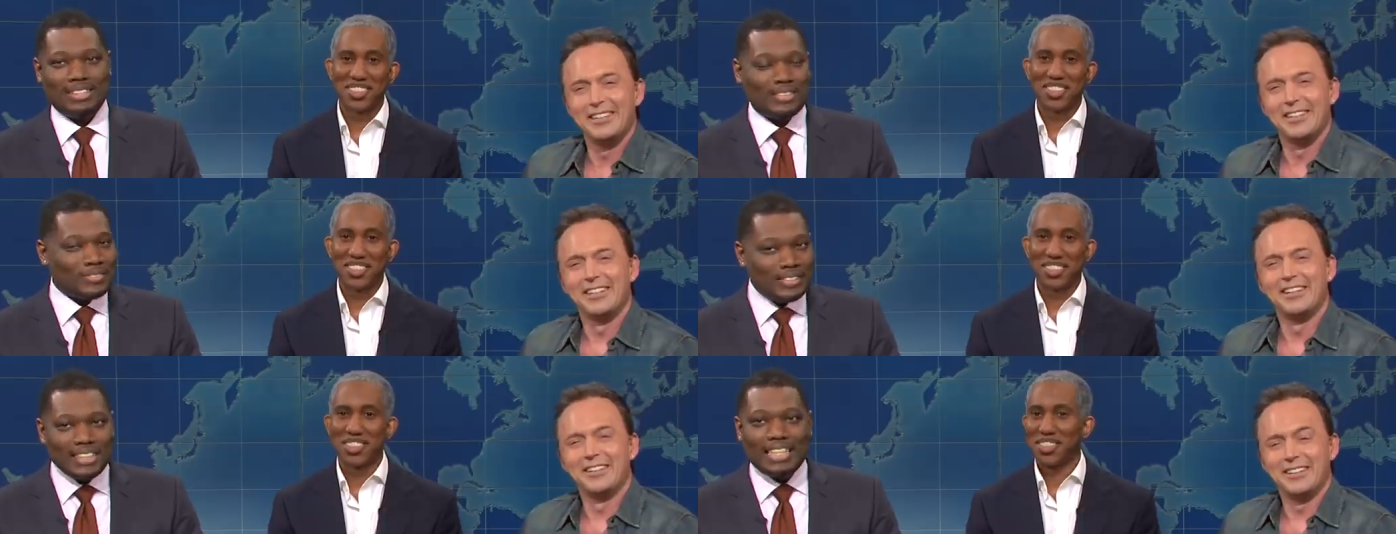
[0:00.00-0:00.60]

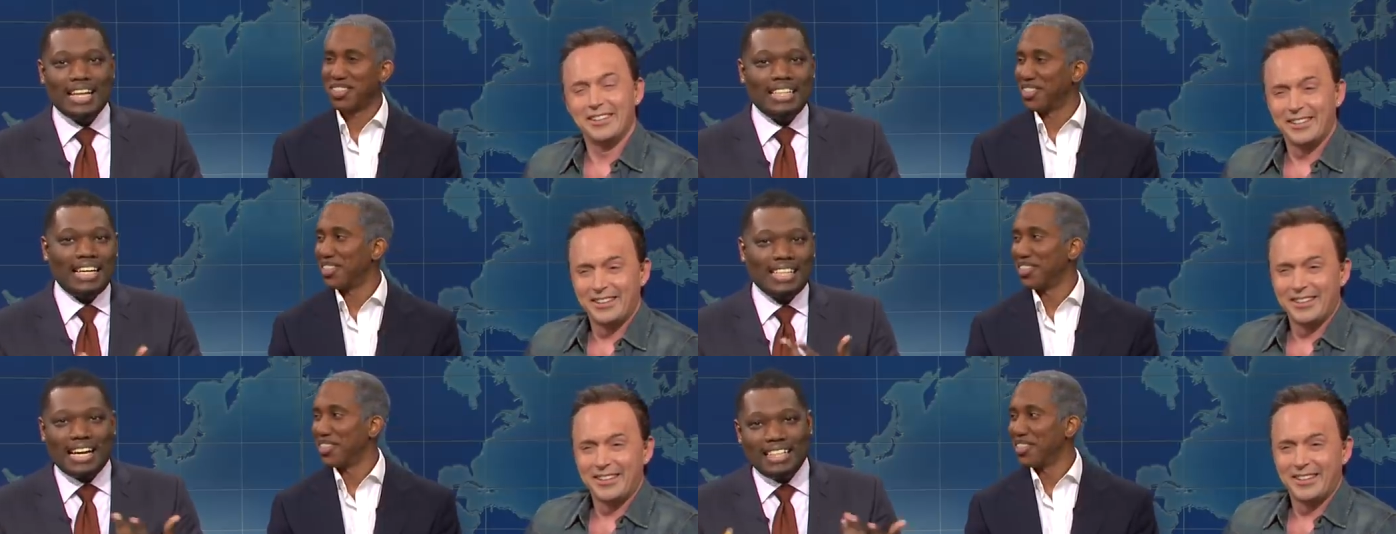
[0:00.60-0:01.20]
Speaker 1: Really? I
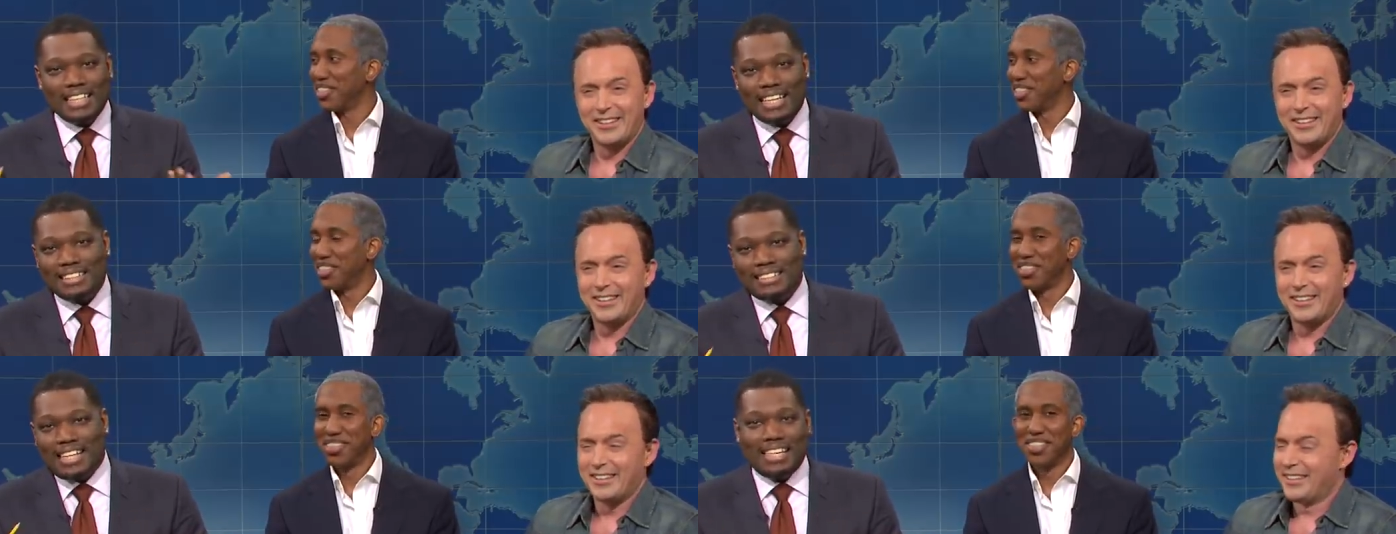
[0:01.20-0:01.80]
guess, I
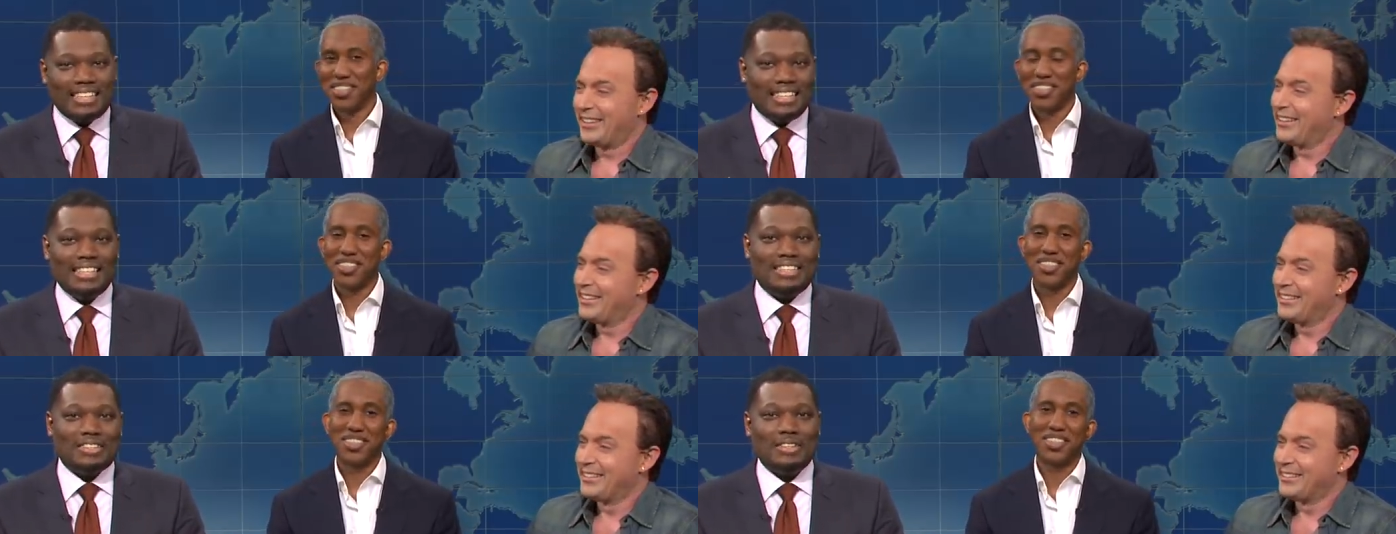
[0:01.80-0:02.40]
guess I
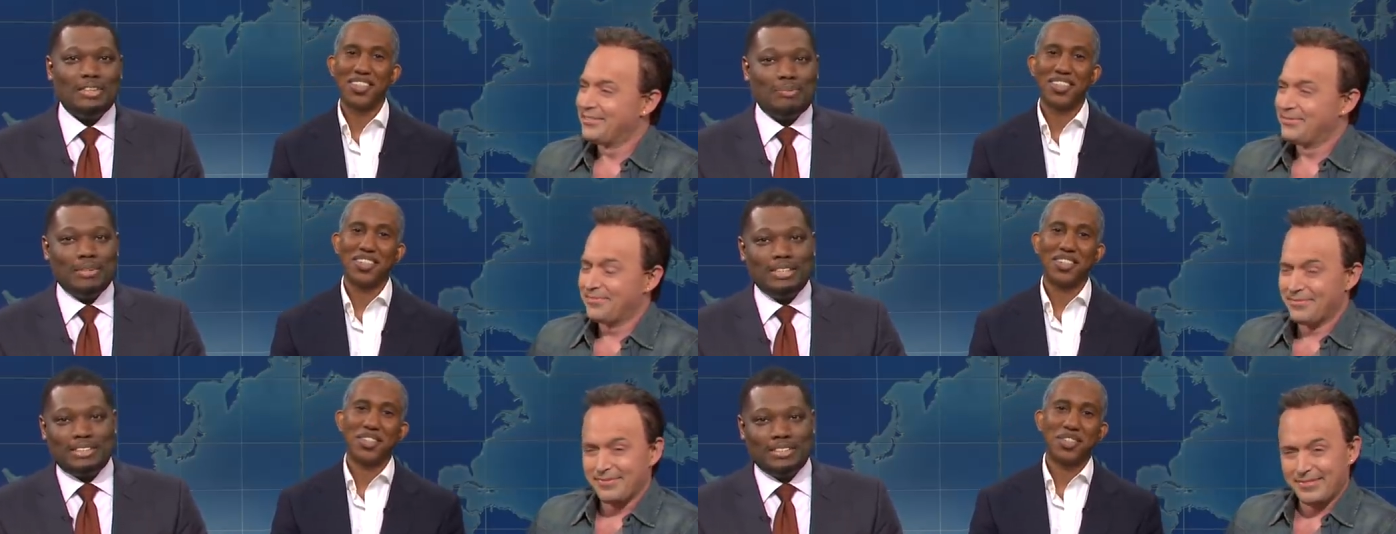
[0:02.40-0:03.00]
can't totally
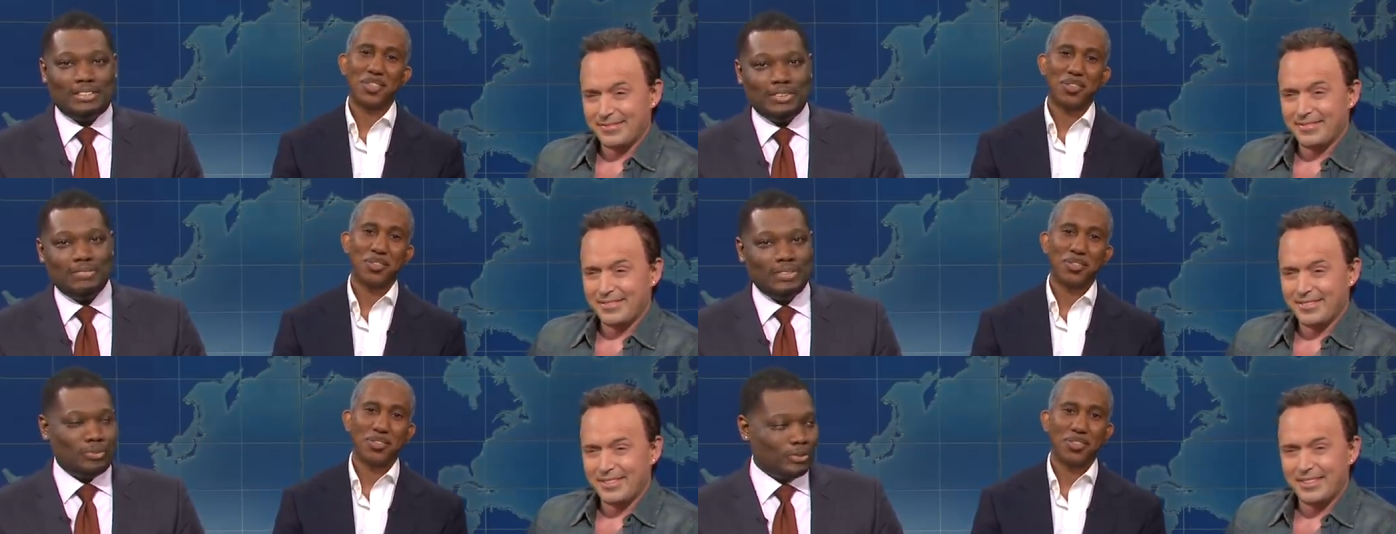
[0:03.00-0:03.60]
picture the two
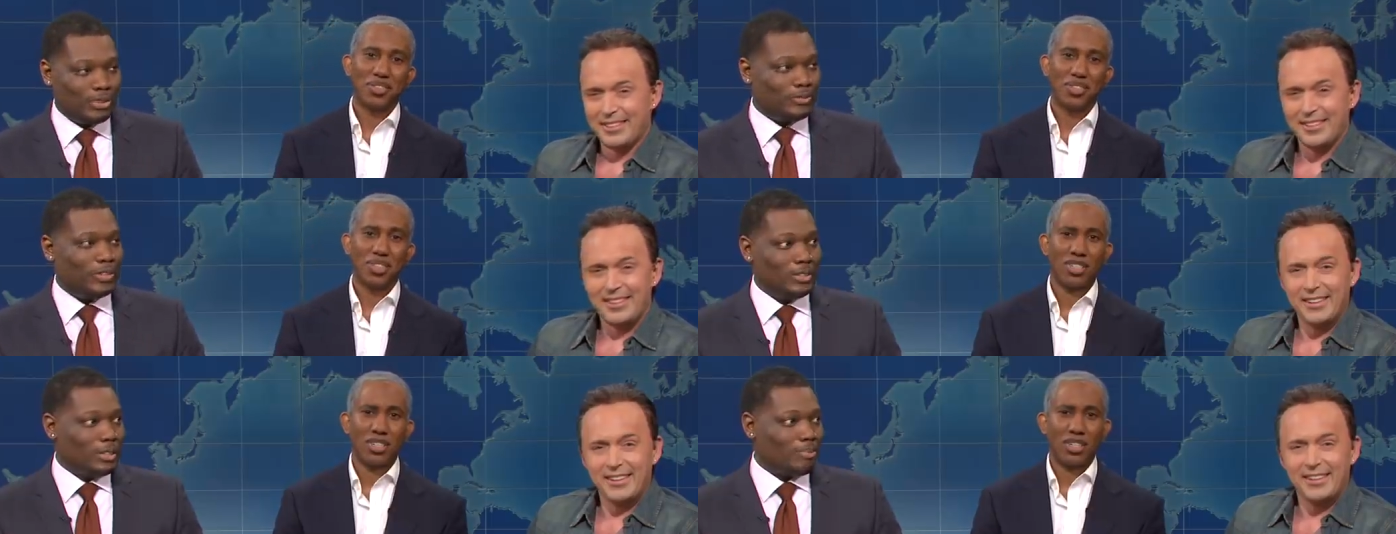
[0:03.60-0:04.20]
of you
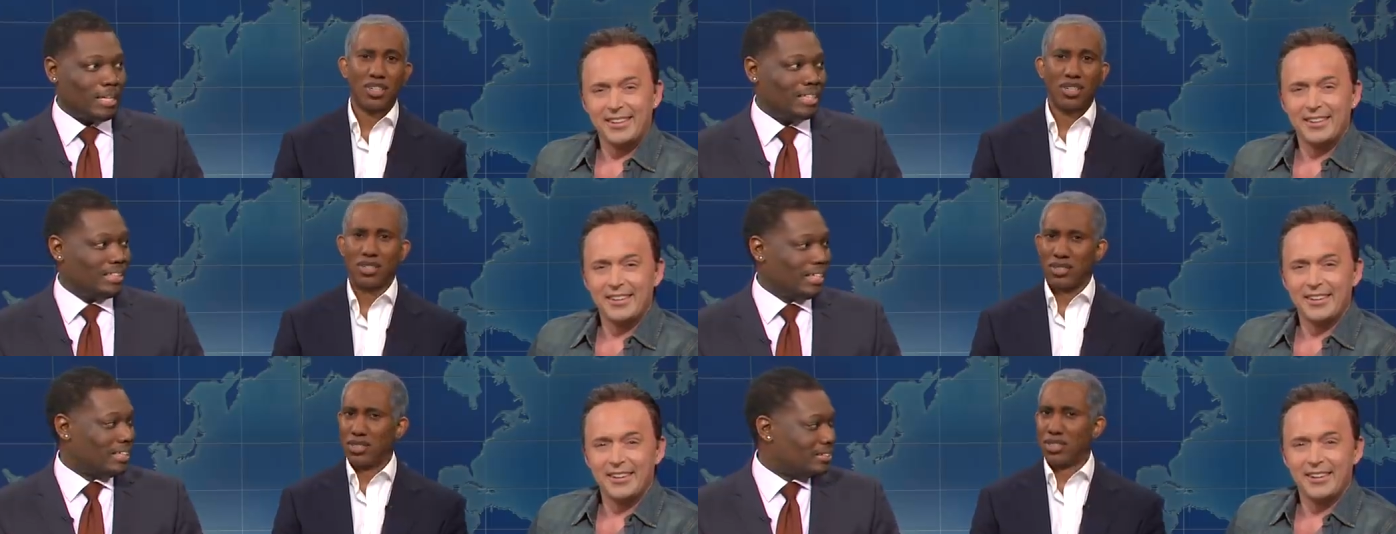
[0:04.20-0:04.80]
riffing on a
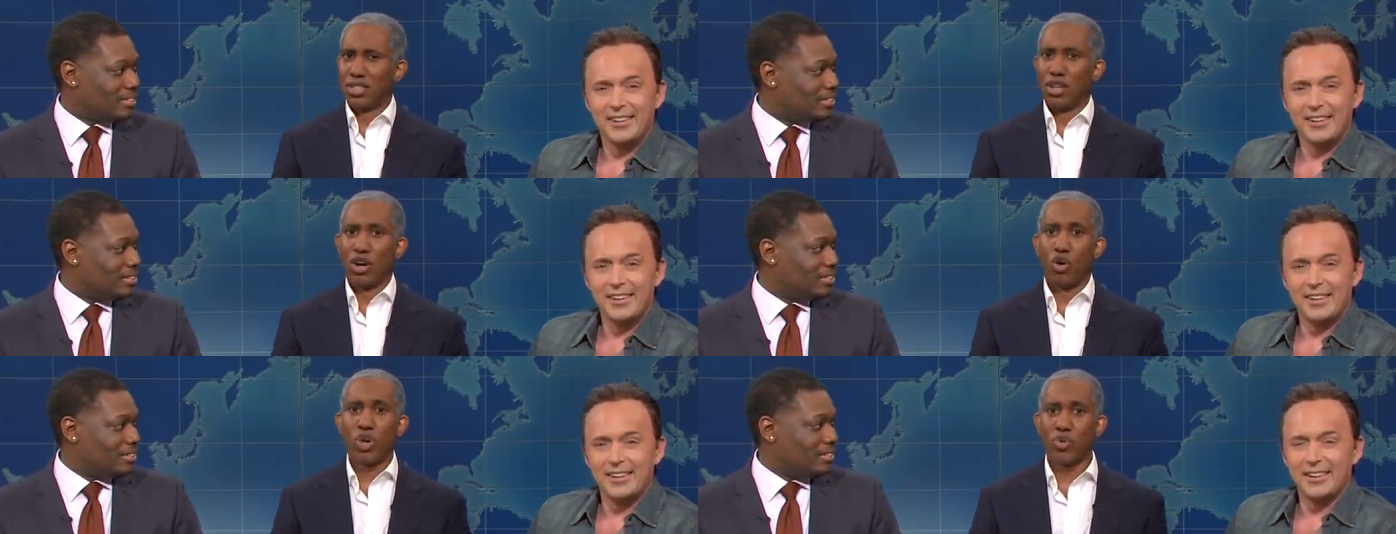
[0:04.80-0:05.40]
podcast.
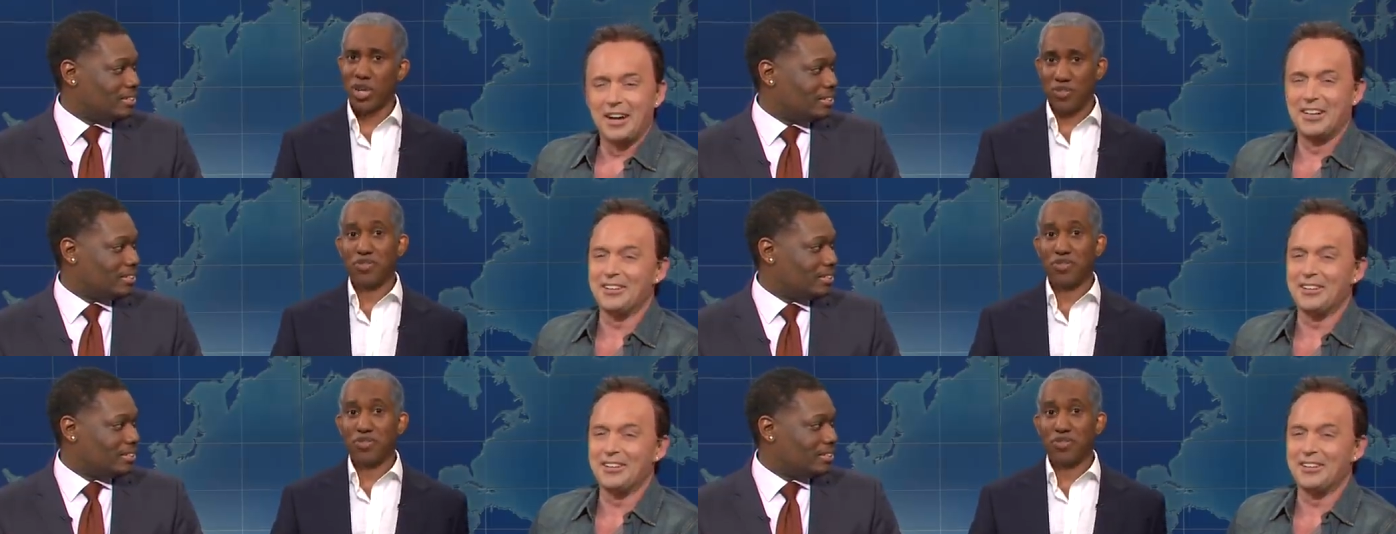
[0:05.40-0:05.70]
Oh, we riff.